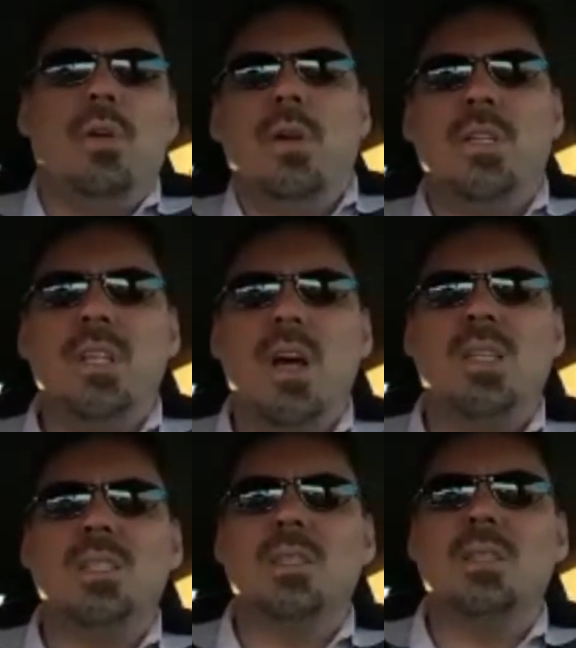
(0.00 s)
it's
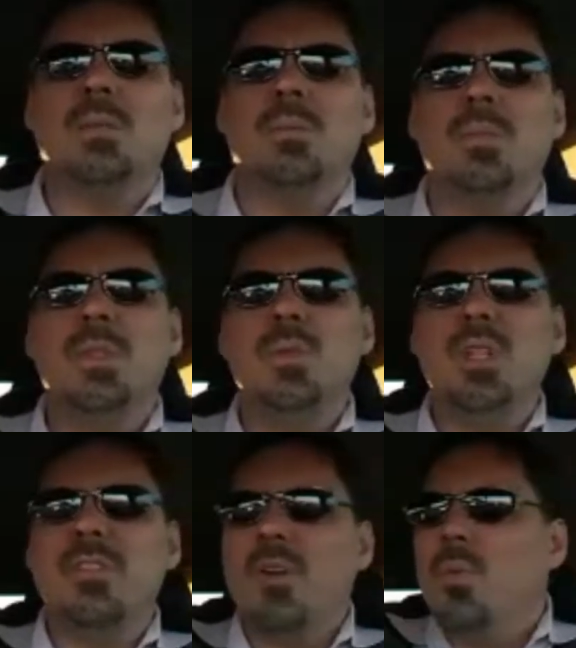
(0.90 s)
awesome. Do whatever
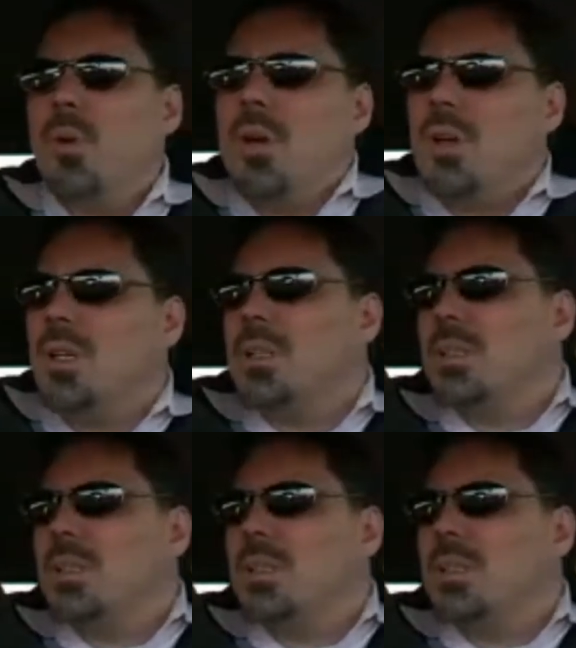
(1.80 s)
you want.